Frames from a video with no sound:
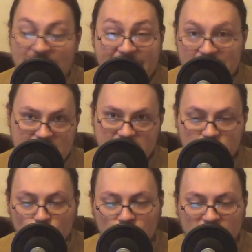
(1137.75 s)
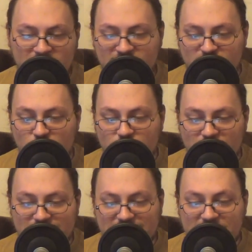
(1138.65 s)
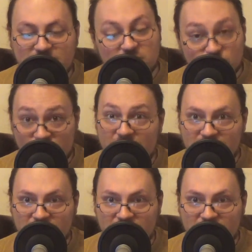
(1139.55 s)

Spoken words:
any sort of progress in the right